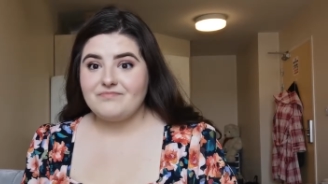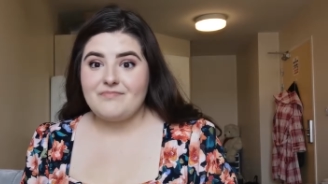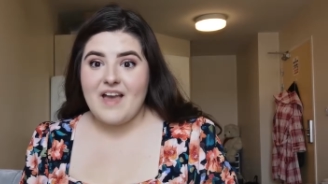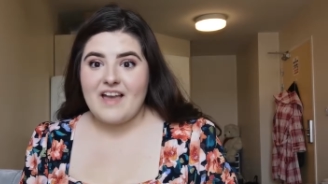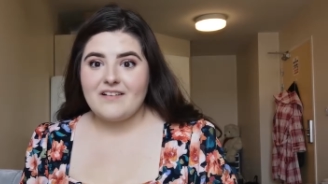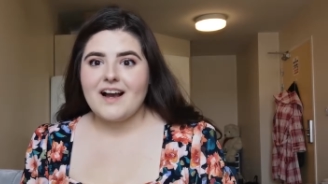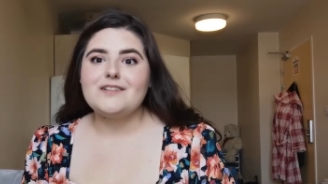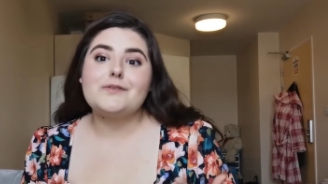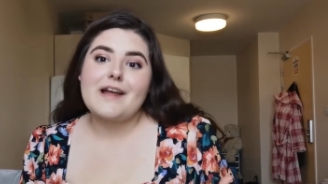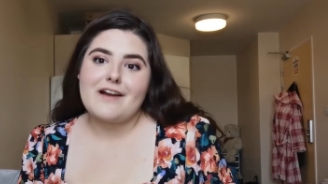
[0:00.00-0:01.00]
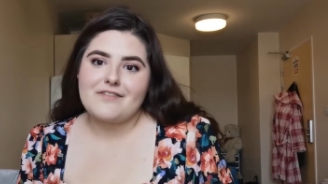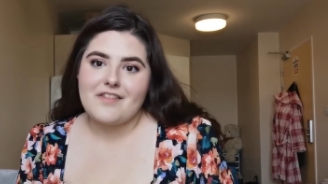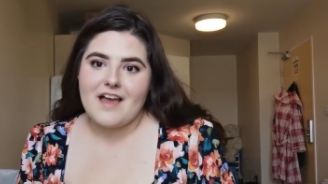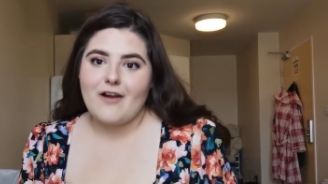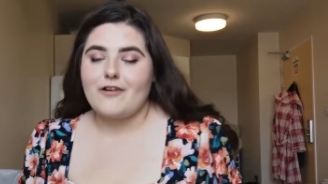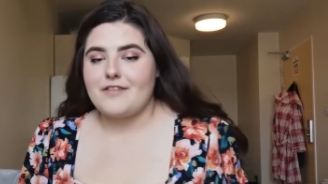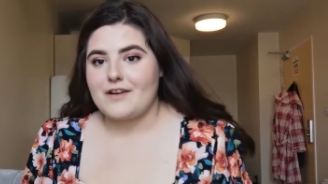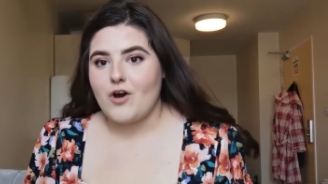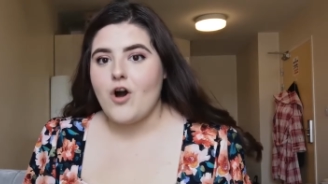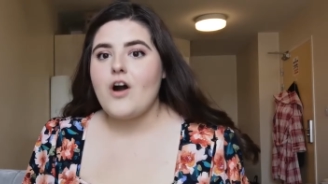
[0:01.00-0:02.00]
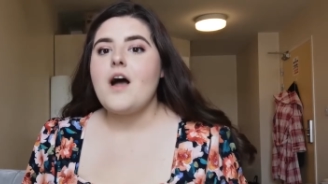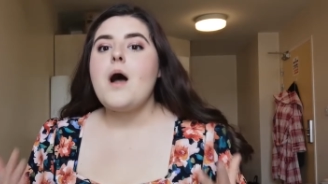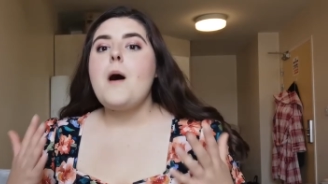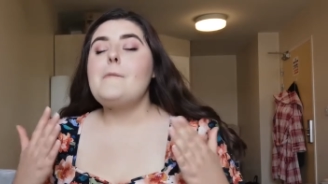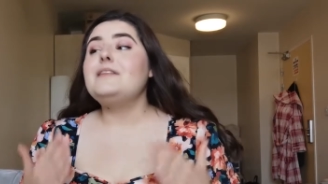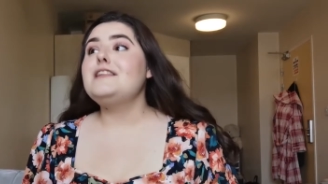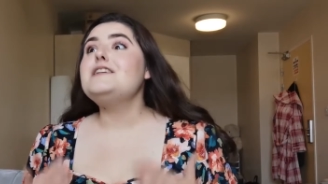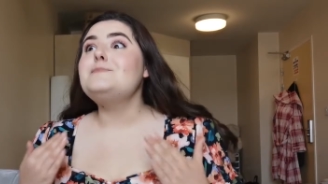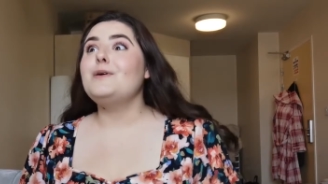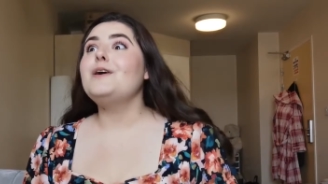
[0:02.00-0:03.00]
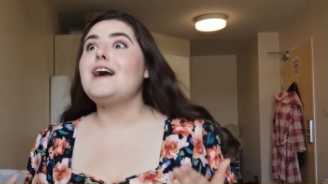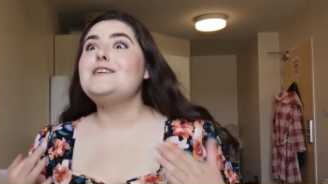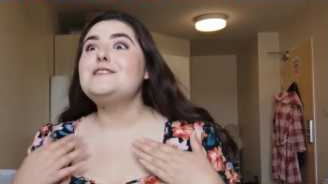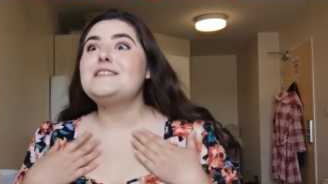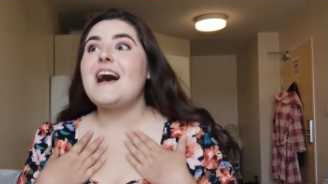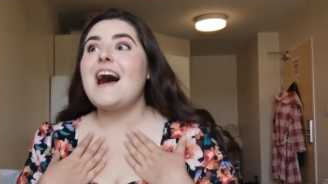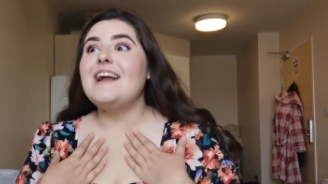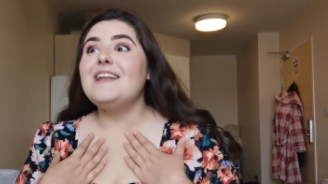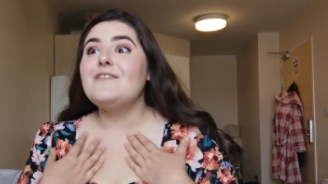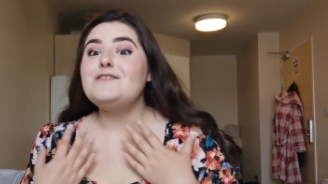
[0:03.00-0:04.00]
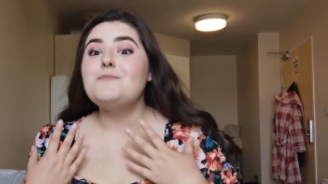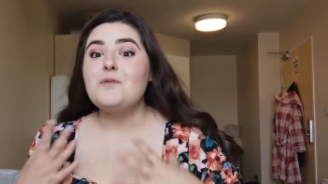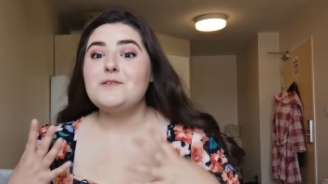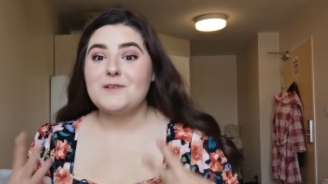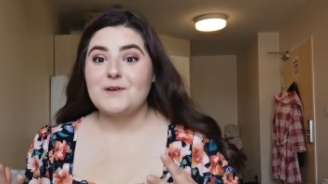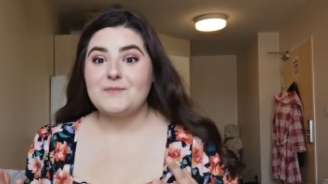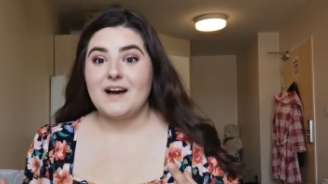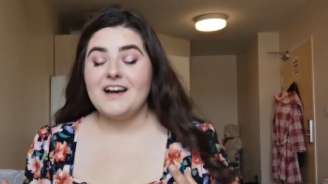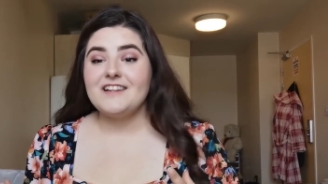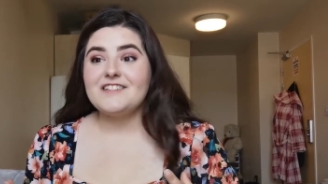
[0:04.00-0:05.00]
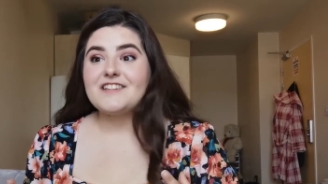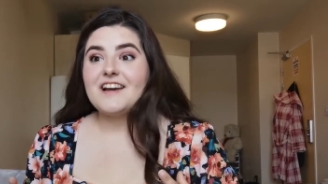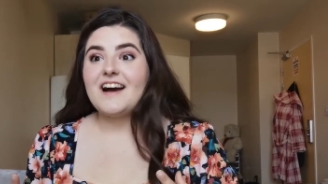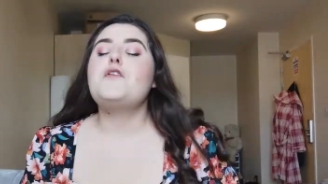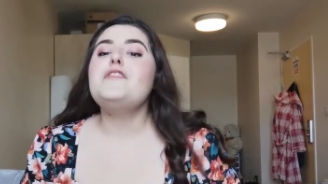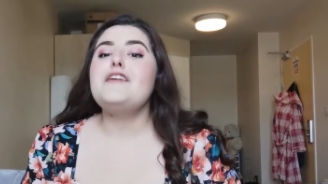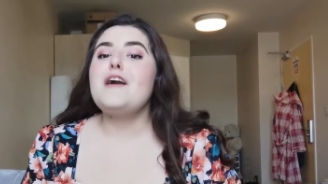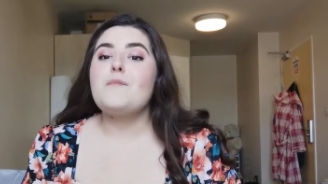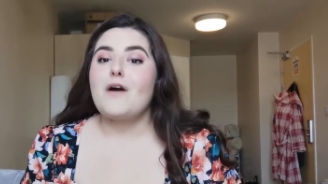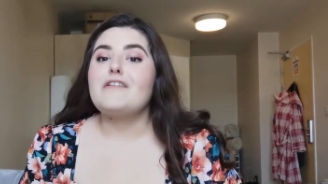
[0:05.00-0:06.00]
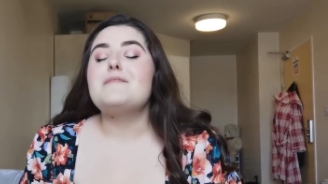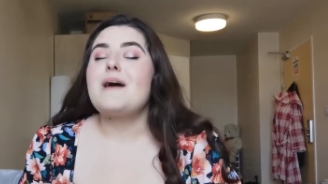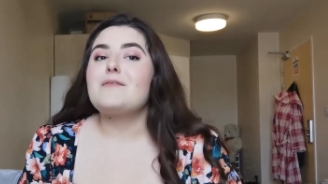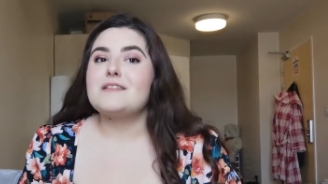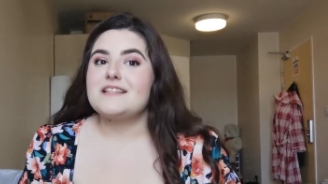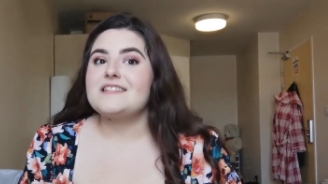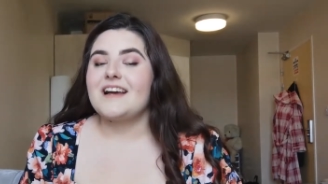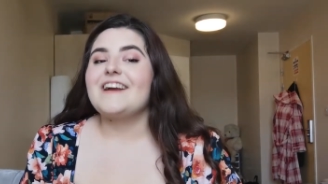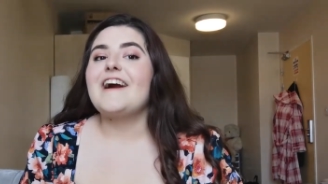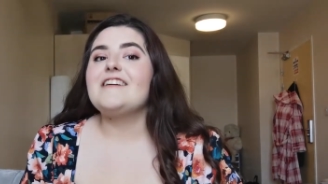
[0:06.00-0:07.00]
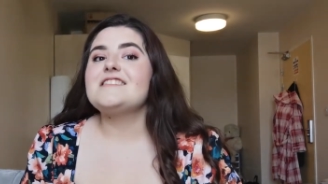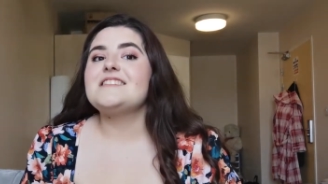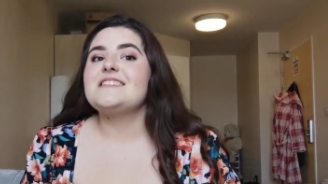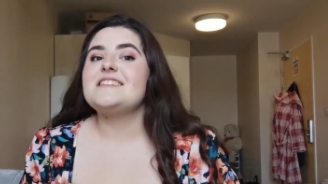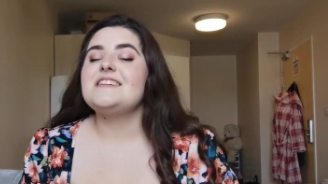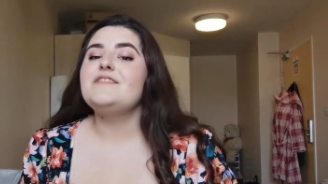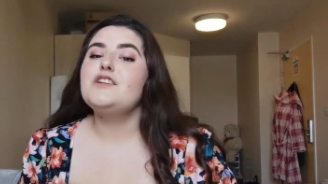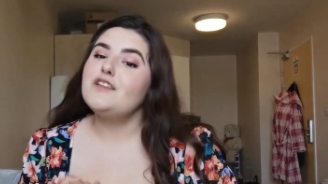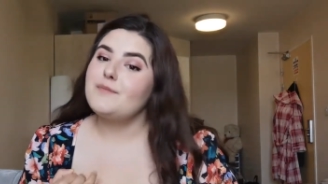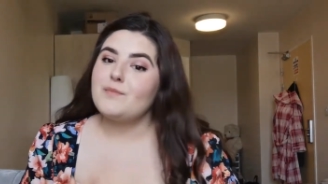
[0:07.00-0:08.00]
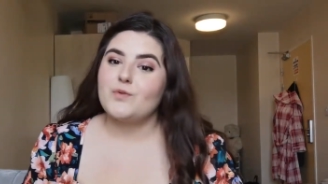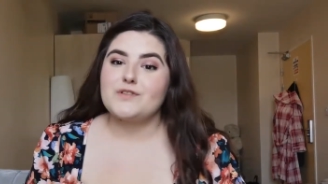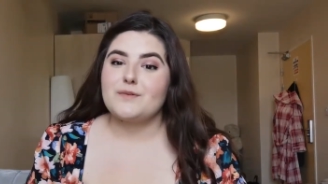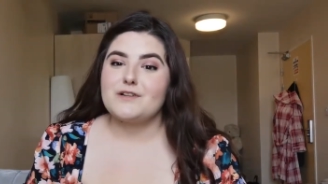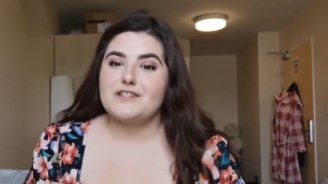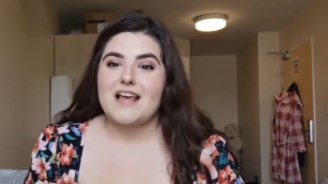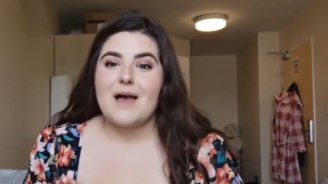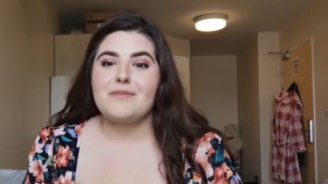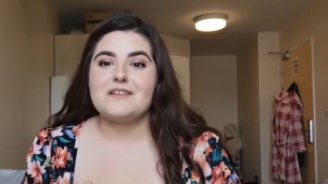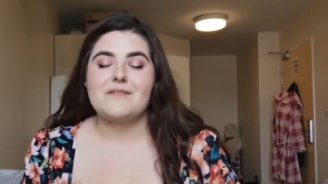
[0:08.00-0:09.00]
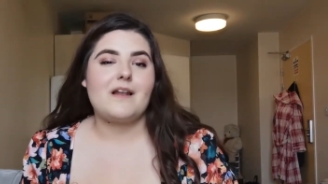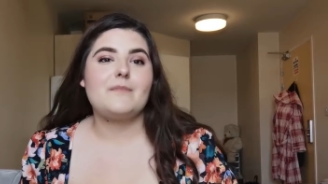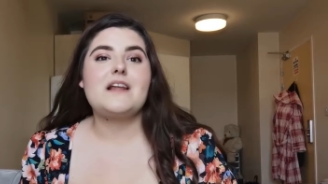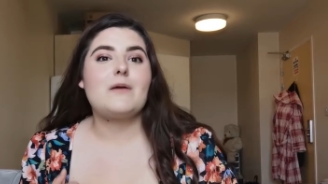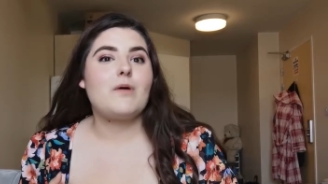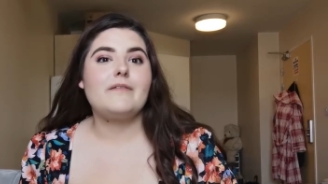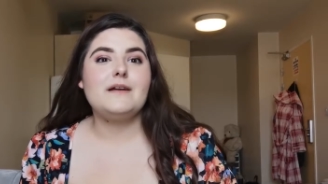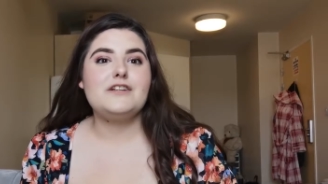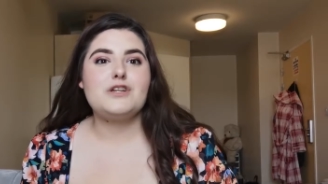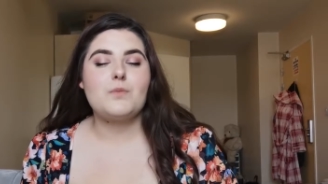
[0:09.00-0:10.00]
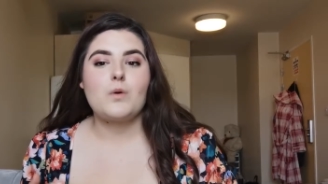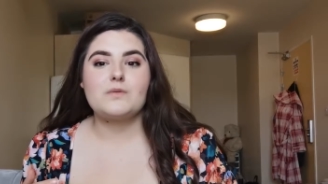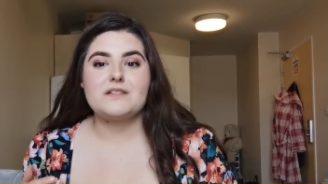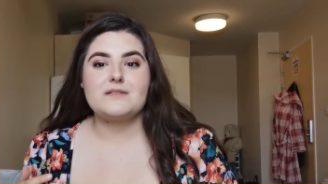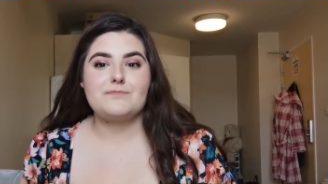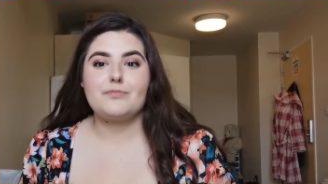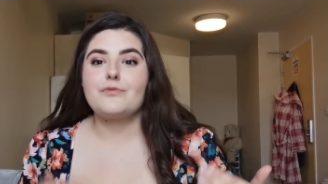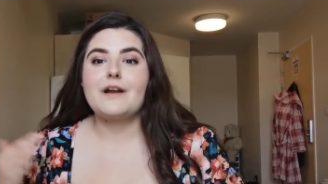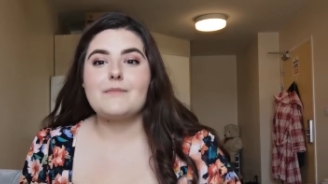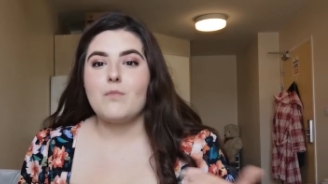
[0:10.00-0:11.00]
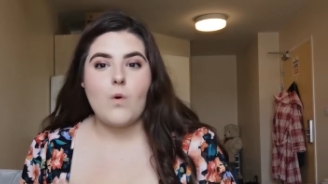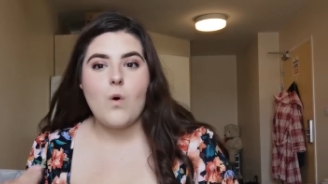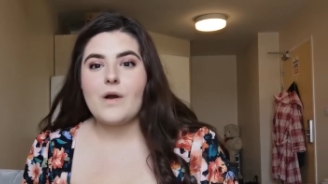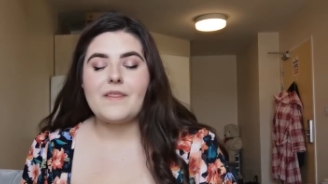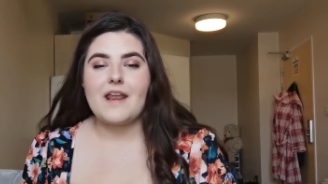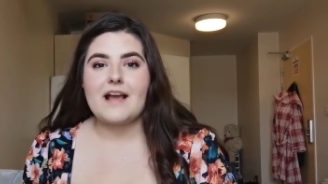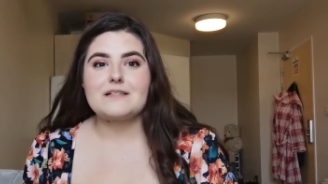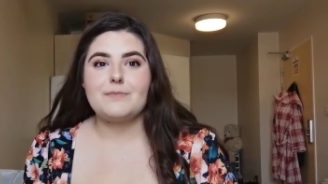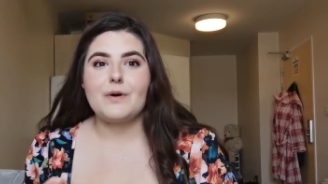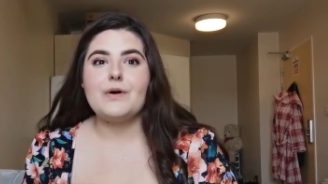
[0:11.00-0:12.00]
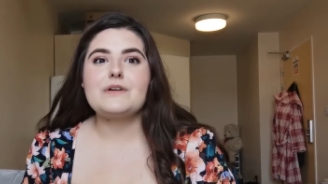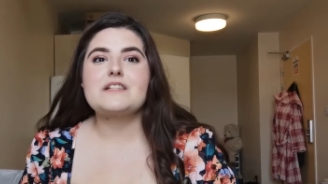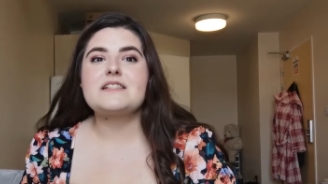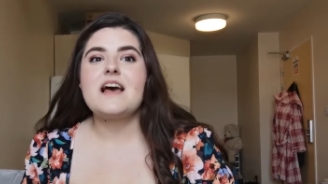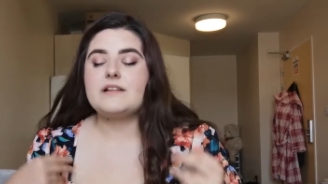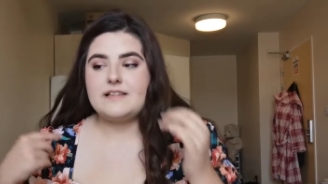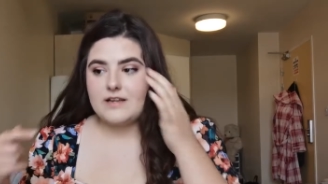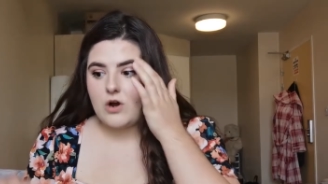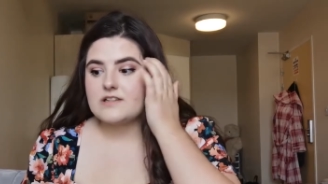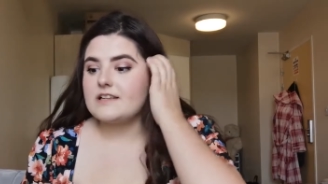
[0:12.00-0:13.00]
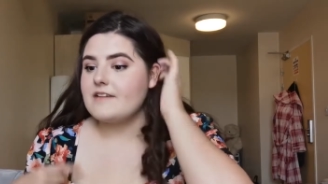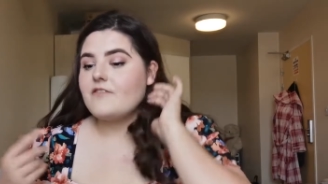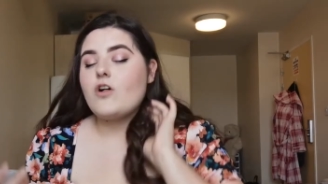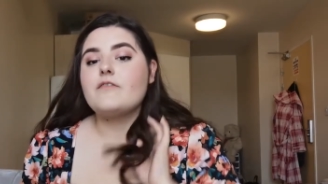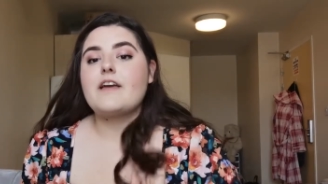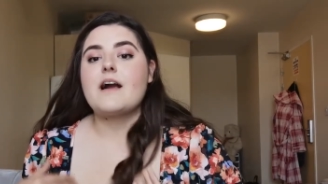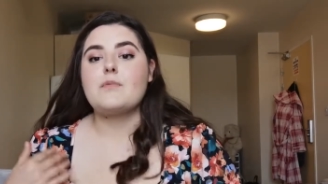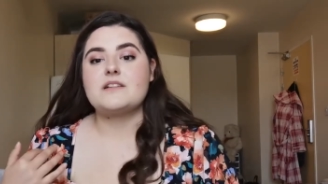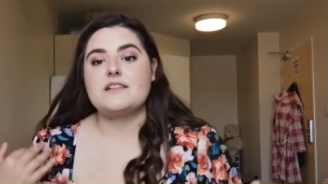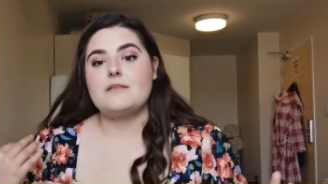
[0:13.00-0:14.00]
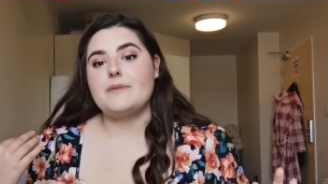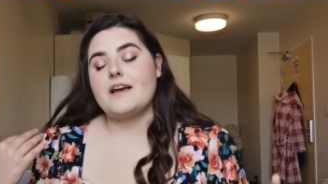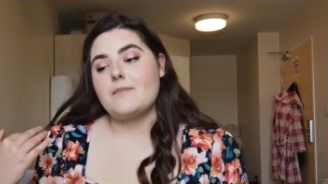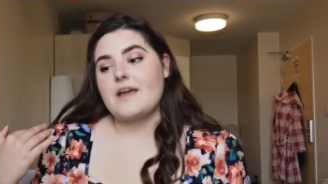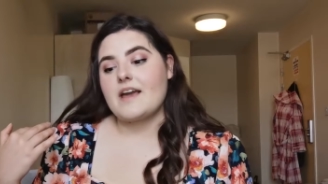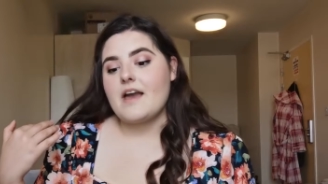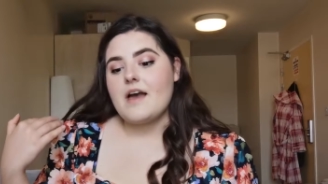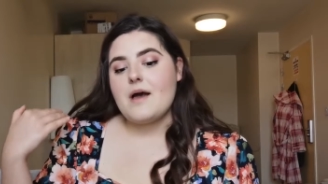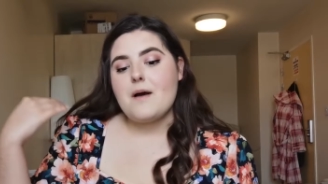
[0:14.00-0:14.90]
meh. I don't care if they're there or if they're not. But this book, I love them all so much. The only thing I worry about with these side characters is, even though they've been brought so much depth and development, I worry she won't bring more in the next books. I want to see it constantly evolving. I want to see them becoming